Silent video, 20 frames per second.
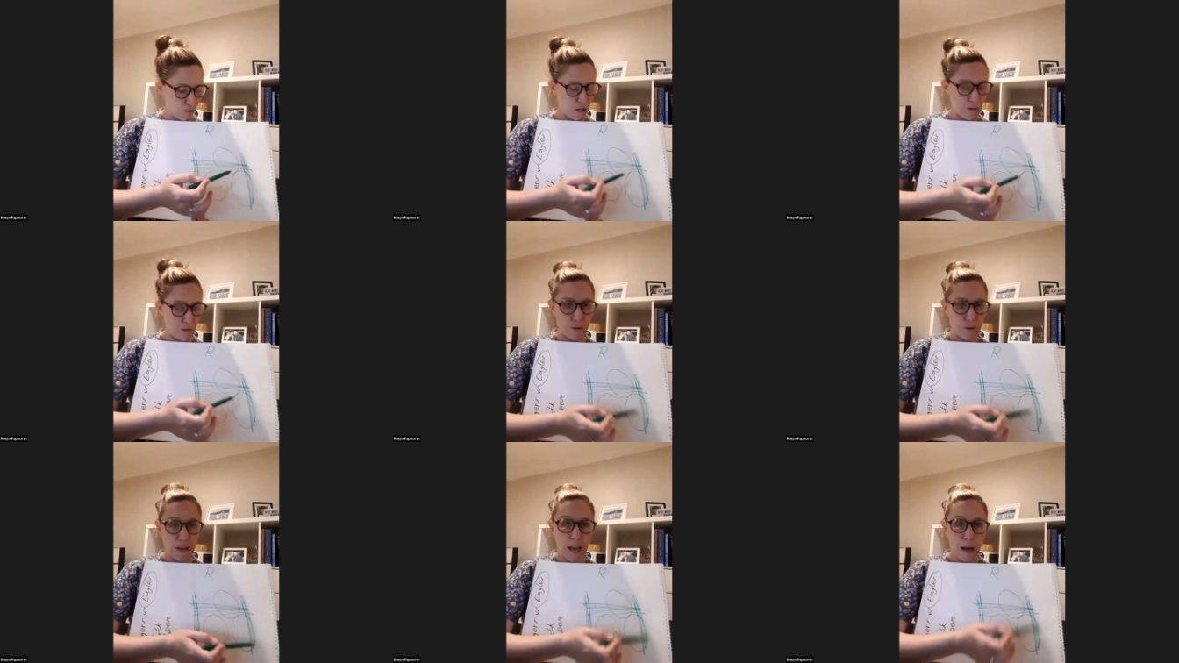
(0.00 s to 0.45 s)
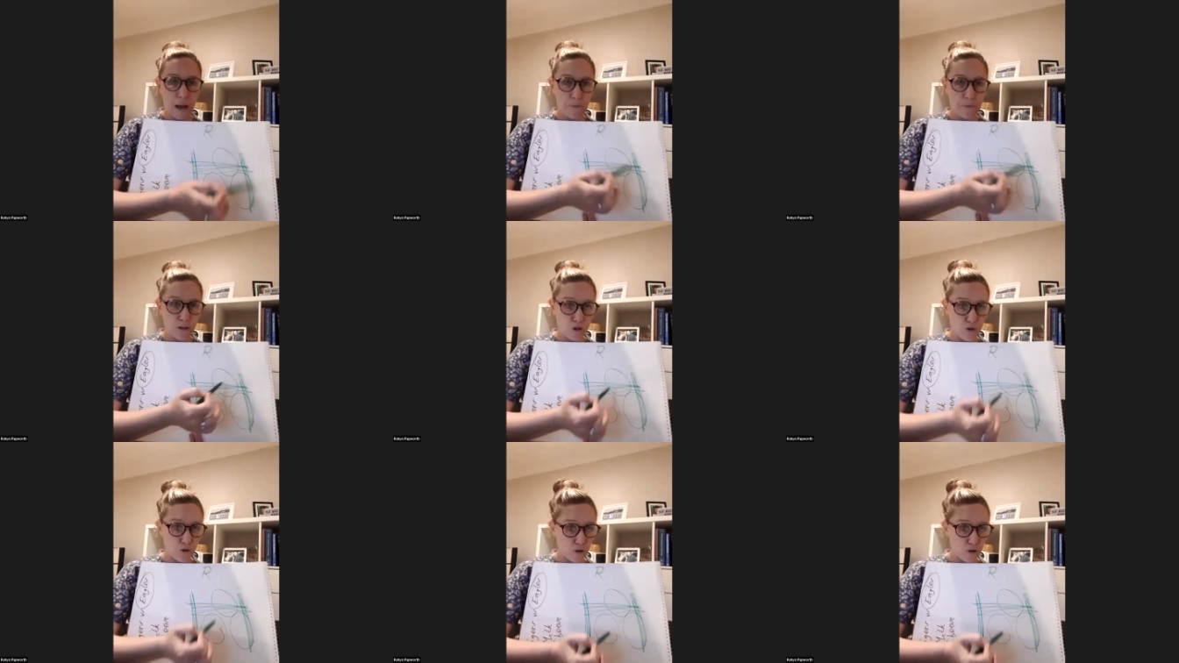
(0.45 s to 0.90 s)
So being able
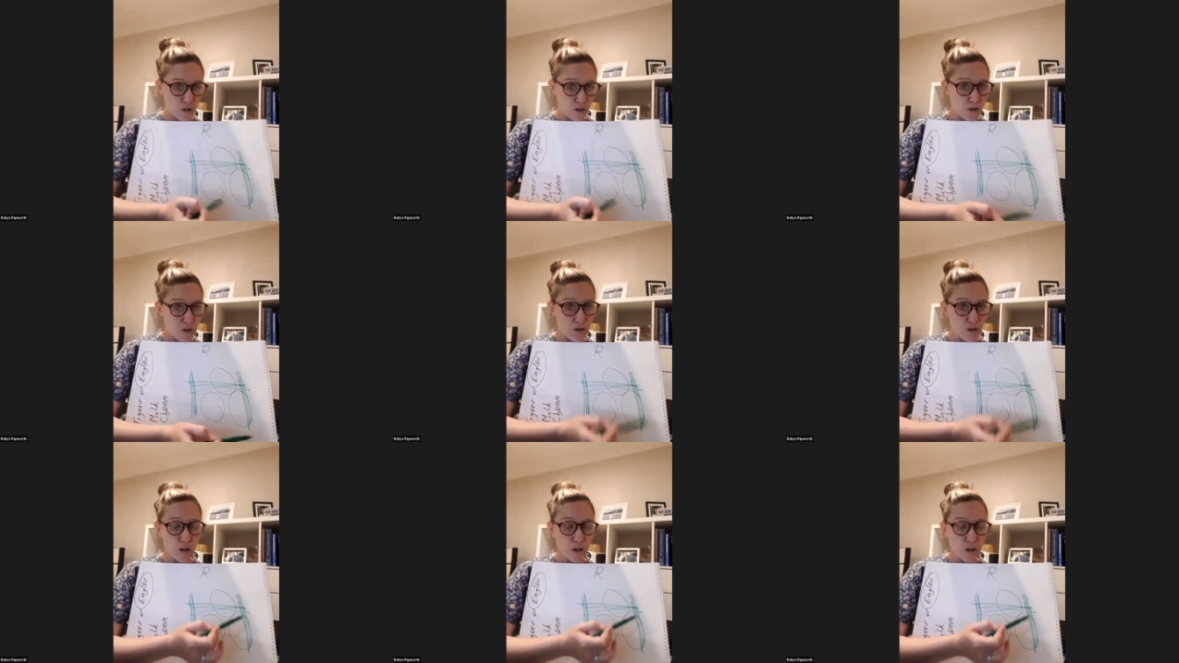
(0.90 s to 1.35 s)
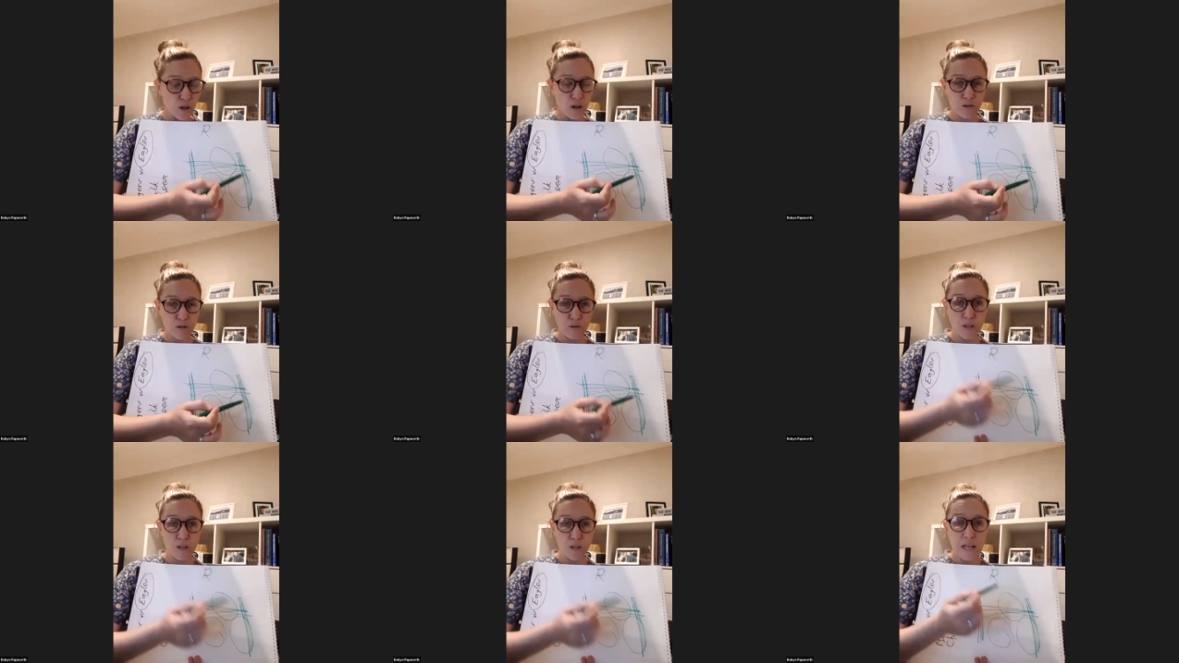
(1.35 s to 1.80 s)
to draw a
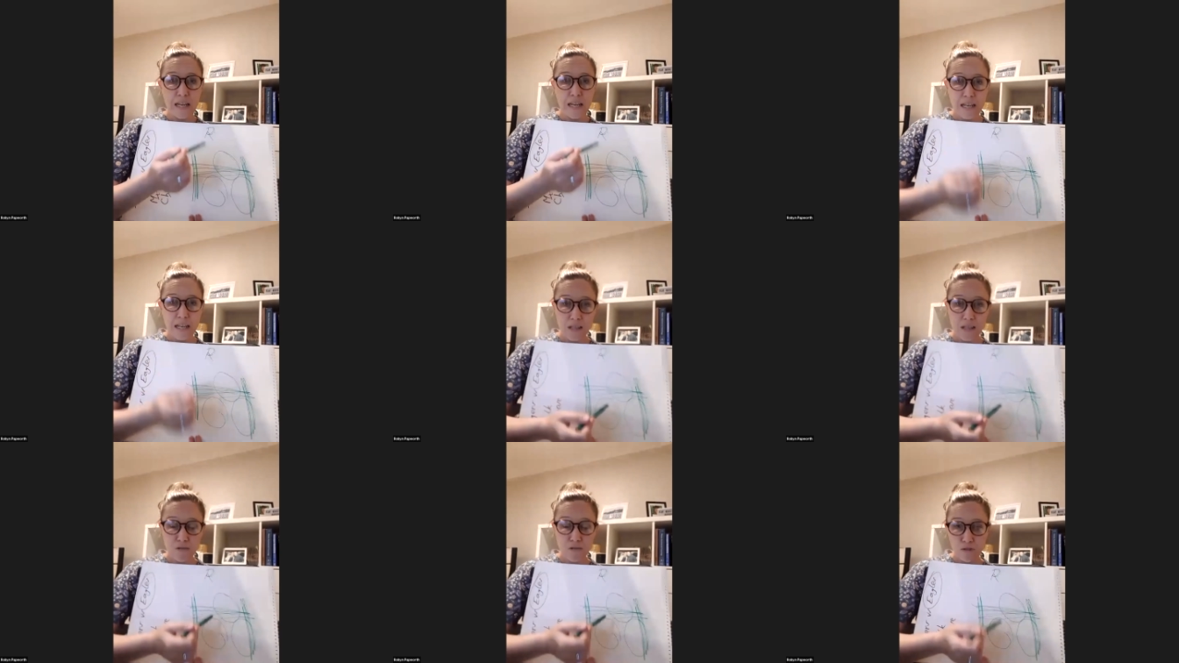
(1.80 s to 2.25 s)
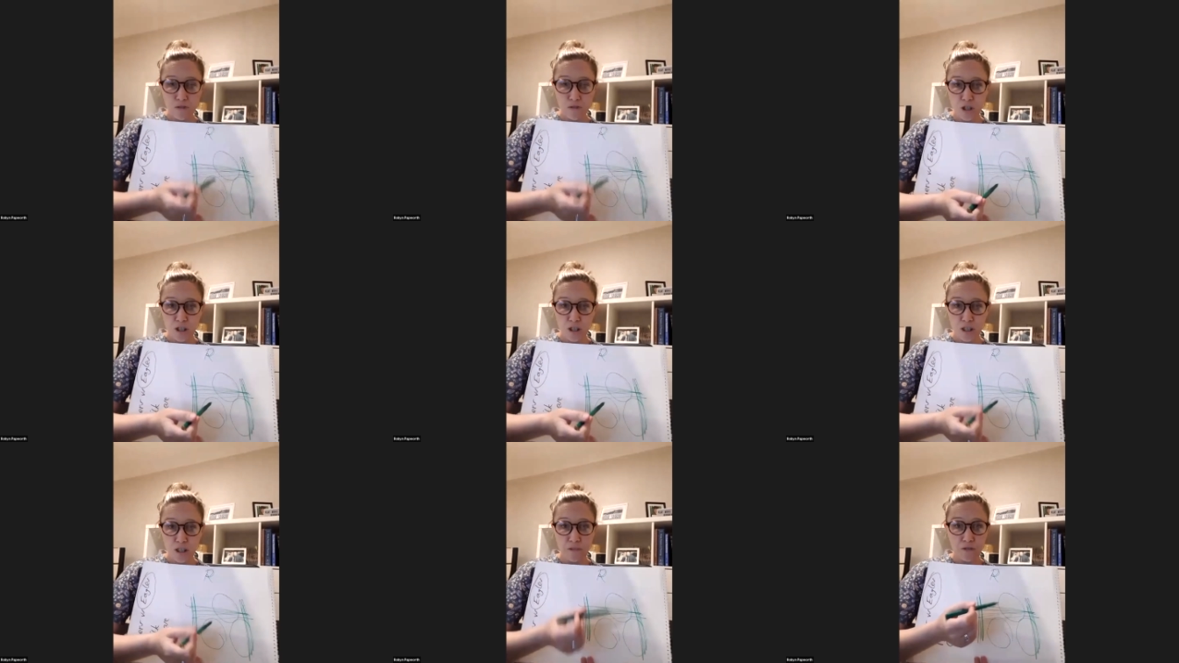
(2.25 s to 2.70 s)
circle is
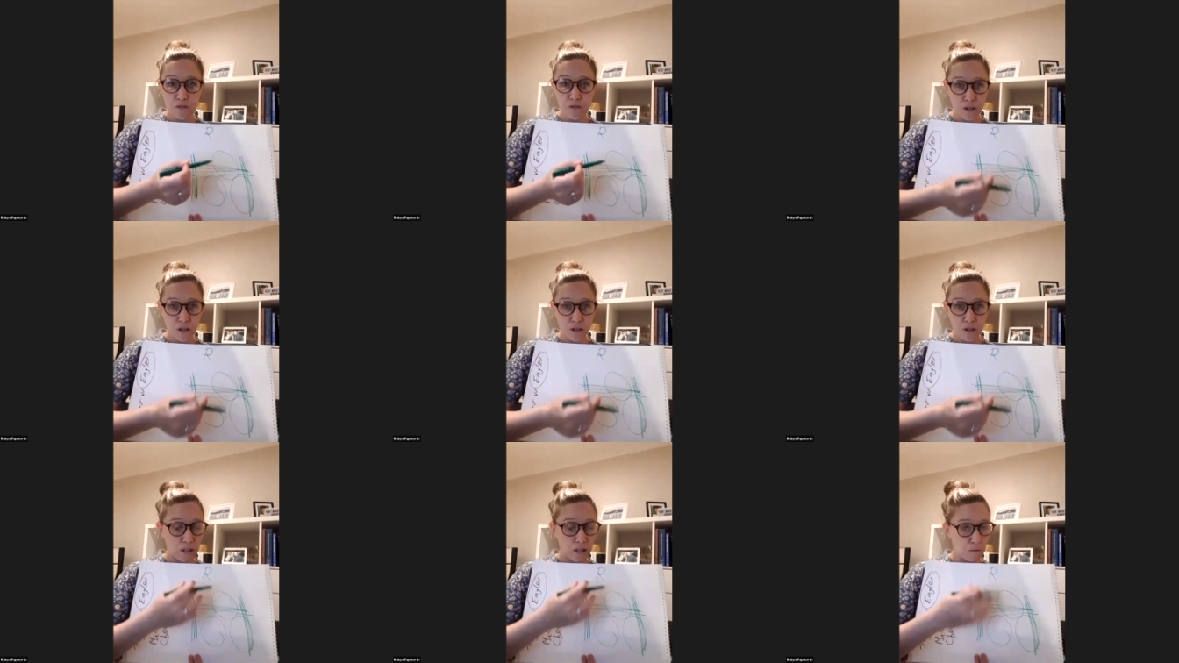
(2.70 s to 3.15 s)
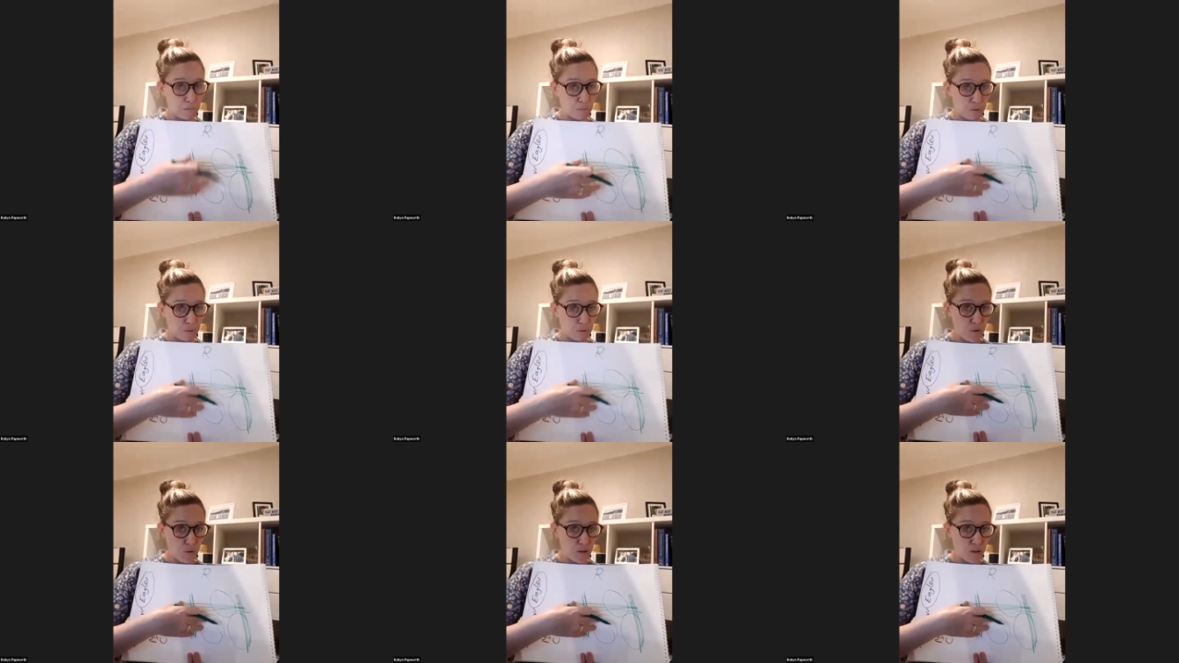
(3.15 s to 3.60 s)
really, really
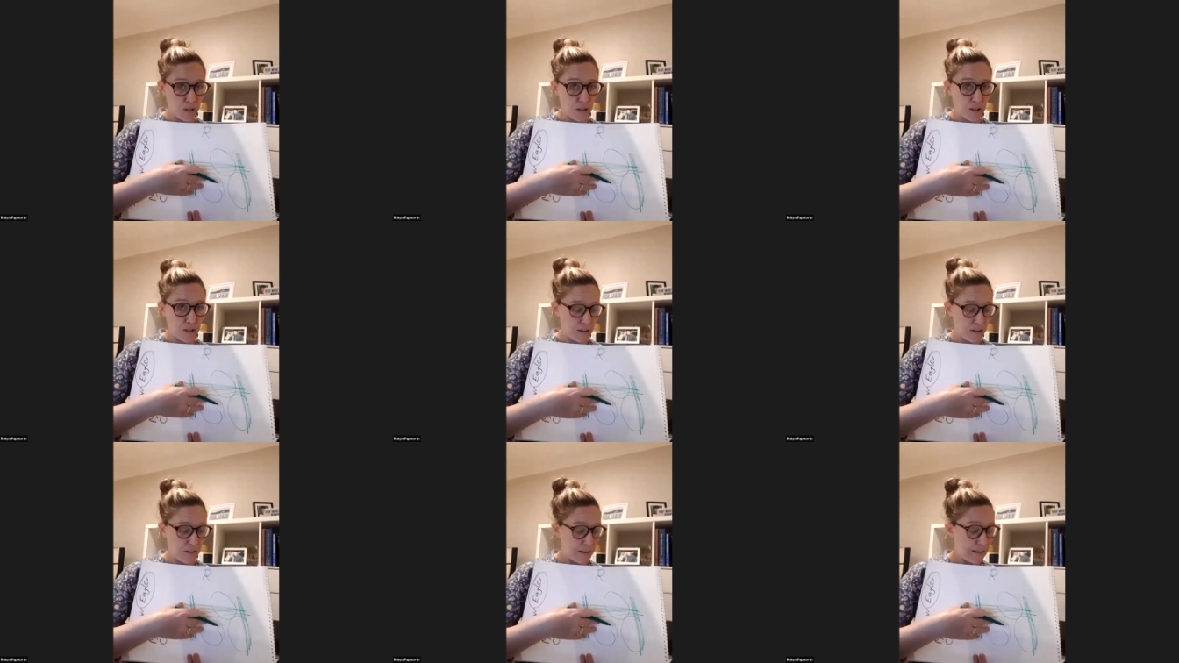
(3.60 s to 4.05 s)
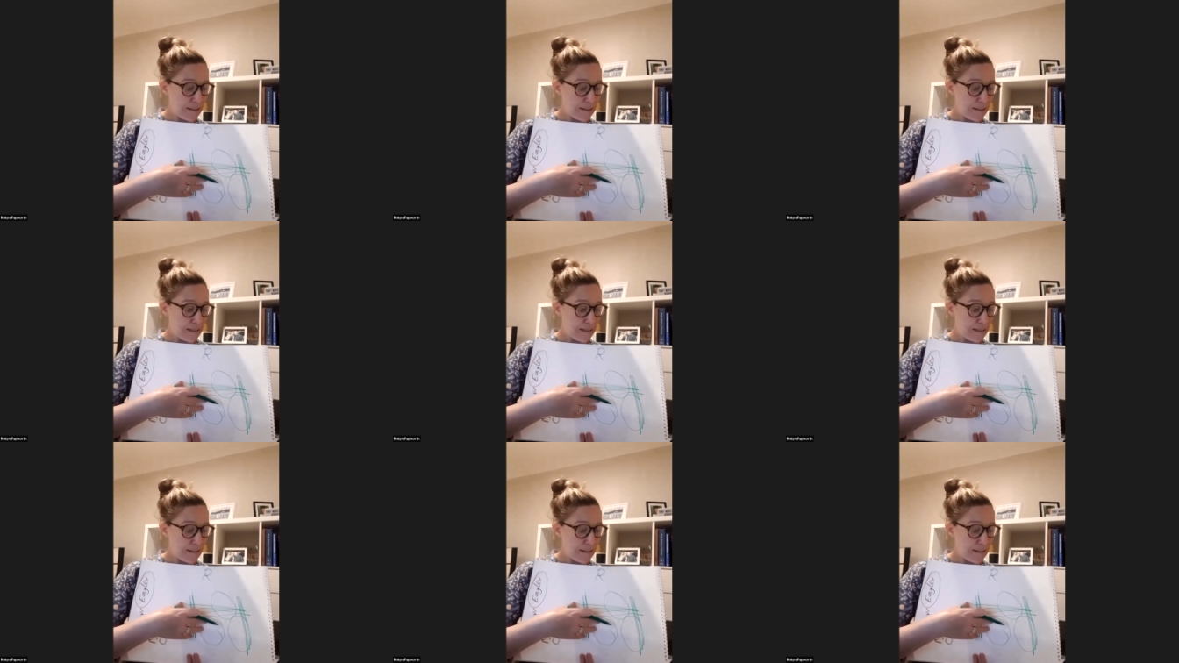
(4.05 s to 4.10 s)
important.